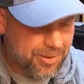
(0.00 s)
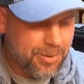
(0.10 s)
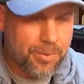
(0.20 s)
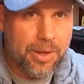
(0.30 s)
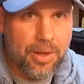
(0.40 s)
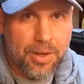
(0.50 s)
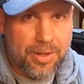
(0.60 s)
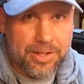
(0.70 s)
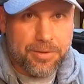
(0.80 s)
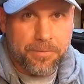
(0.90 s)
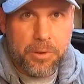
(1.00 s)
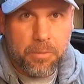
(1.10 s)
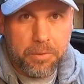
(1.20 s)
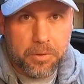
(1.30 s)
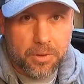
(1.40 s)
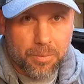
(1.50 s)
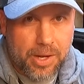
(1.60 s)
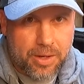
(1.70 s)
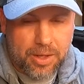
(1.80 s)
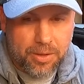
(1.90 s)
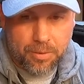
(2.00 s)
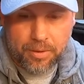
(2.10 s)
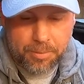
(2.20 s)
You know, it's a fuel filter. Why the hell?